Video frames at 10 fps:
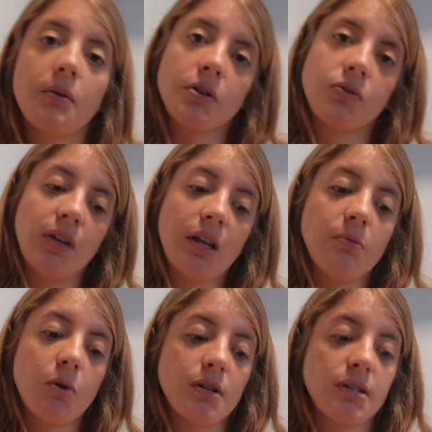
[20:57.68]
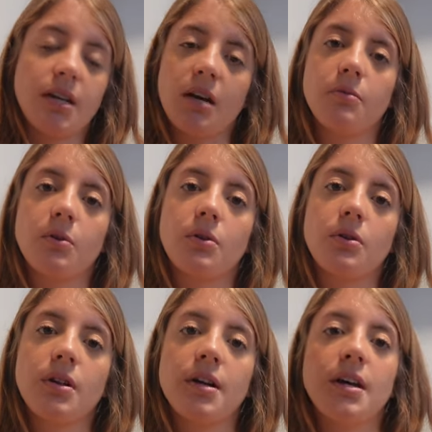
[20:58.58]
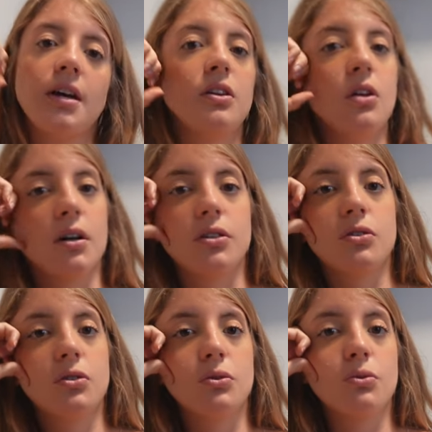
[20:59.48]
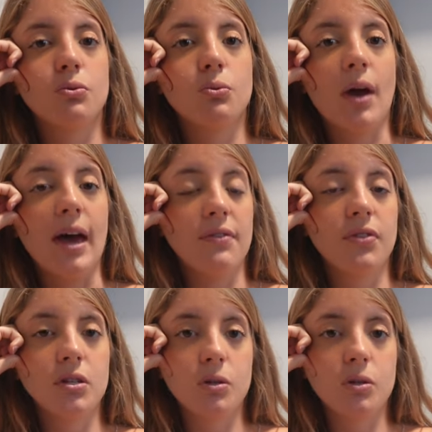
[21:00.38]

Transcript: I was feeling more stable not to have the